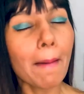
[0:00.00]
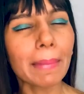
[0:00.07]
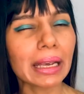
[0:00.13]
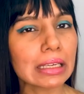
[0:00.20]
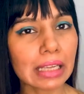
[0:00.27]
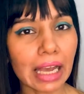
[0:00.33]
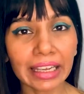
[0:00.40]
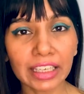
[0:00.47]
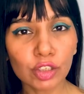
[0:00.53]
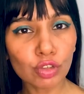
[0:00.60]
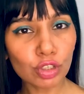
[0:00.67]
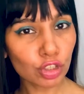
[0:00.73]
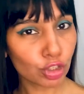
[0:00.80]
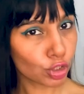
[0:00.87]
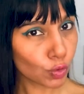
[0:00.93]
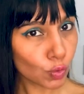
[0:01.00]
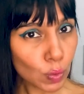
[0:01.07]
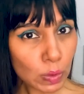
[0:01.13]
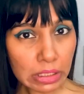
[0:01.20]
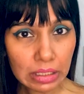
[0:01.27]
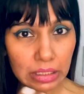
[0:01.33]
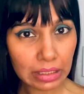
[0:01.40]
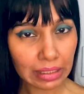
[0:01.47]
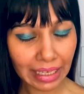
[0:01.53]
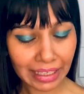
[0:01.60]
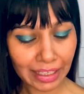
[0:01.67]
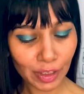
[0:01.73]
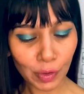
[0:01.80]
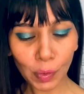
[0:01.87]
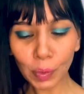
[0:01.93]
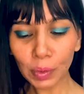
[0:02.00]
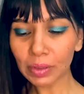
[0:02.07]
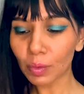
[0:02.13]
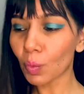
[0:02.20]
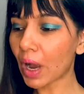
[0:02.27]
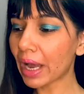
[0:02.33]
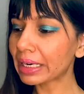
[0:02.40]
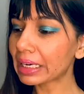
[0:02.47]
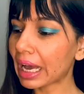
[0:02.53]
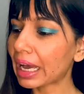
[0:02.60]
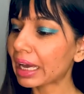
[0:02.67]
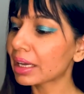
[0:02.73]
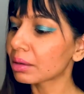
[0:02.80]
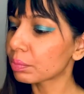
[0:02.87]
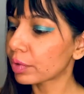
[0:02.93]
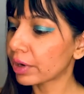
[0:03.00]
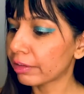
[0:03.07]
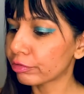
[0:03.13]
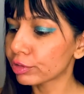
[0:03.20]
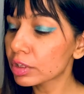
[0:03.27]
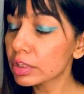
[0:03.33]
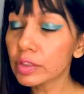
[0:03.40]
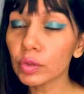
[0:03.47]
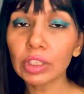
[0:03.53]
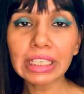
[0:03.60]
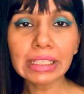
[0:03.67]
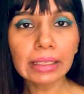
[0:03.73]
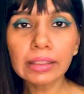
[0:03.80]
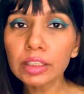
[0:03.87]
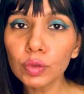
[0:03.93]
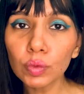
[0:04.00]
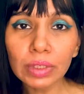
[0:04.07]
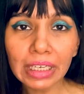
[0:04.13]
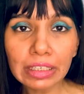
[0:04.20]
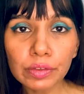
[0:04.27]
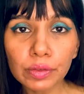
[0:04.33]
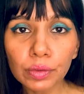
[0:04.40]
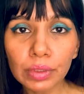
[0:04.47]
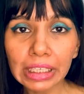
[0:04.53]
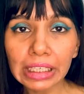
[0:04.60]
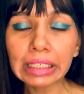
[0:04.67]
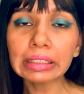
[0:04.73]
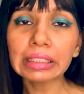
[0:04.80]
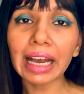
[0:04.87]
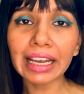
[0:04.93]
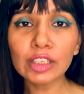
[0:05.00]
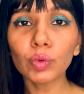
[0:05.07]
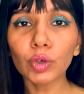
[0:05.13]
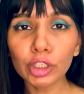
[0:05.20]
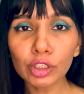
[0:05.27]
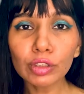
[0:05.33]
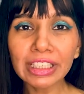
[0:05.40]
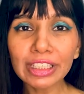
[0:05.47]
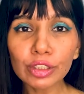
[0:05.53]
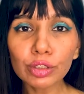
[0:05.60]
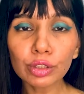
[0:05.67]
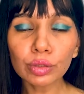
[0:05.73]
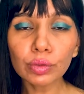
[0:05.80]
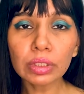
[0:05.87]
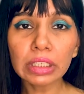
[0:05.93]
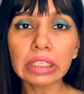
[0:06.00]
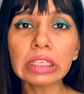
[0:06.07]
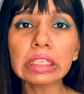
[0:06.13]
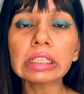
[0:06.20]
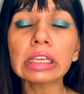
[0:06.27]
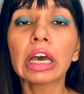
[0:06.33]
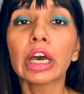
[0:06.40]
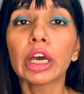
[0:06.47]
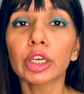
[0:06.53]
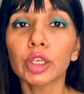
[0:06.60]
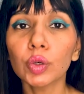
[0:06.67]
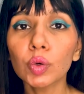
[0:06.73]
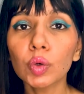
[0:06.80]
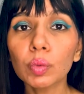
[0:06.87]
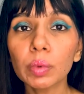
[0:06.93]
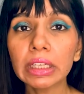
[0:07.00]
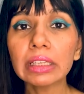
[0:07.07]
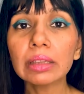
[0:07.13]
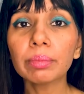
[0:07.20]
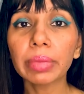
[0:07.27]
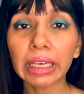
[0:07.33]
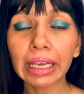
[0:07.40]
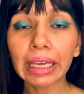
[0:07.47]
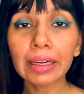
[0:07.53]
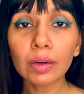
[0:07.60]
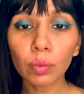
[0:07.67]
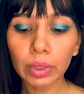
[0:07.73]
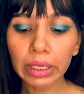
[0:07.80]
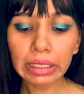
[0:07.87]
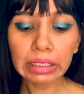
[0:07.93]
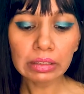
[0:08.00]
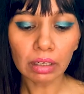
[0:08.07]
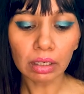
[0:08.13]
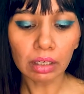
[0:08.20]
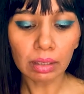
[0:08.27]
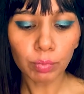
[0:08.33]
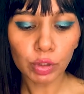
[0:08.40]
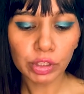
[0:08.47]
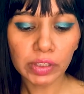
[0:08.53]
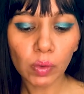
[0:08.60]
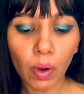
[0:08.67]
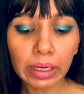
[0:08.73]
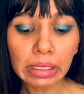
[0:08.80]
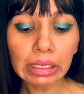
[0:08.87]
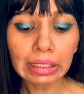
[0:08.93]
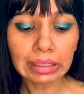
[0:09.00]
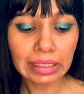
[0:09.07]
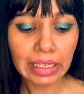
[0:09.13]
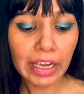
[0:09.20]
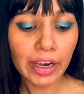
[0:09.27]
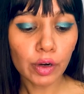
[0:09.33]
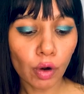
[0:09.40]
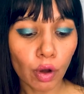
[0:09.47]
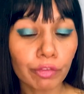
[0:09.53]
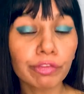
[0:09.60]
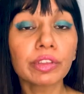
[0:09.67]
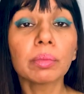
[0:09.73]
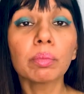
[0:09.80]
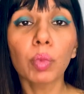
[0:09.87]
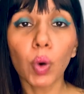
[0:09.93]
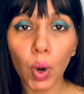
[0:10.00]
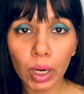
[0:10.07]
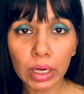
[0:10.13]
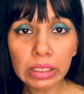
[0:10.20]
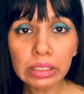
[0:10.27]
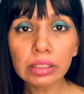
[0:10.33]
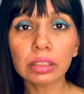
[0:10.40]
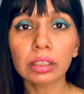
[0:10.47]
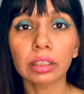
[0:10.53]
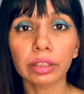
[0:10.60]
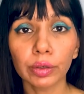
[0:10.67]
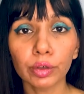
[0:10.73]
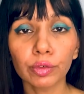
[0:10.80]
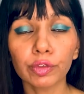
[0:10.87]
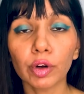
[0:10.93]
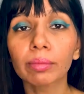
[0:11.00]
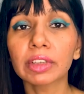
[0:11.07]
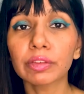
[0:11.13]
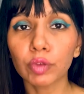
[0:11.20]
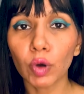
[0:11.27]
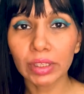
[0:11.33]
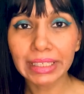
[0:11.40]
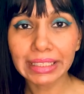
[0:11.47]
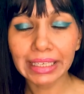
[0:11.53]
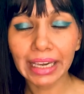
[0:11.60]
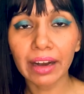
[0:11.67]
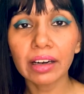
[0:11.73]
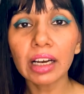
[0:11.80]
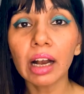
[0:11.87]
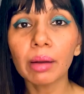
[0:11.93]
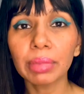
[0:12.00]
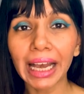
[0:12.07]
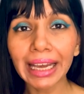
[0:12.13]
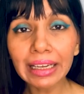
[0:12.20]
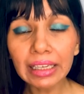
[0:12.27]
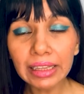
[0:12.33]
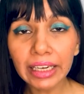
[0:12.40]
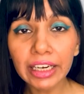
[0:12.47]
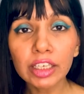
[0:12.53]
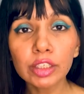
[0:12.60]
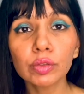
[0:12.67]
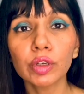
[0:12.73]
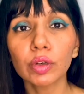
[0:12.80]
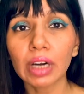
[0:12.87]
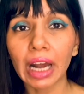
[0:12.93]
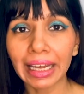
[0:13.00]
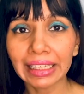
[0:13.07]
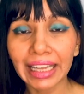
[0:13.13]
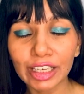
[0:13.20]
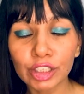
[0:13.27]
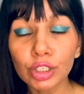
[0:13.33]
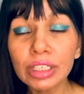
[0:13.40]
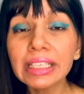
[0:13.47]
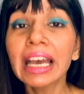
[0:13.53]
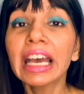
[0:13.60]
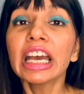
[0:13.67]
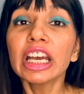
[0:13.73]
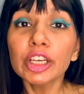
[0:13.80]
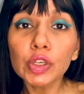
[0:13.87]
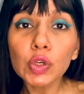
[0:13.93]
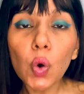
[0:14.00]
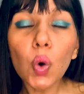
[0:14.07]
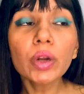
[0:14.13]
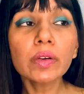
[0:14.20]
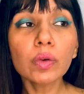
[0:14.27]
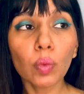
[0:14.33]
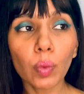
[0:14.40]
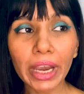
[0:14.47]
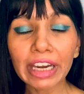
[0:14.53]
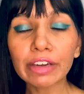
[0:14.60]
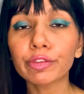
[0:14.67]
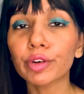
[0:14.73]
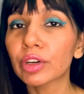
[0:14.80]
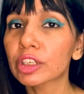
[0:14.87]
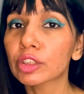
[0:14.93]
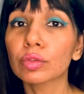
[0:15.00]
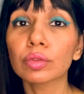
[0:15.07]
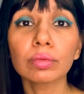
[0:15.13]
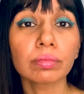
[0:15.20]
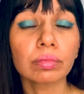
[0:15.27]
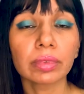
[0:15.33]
because I can just choose the one I prefer. So these are the two things you need, guys. What you need to do is you will begin with putting on a layer of the bond from the Falscara. Apply a layer to your eyelashes. Don't wait for it to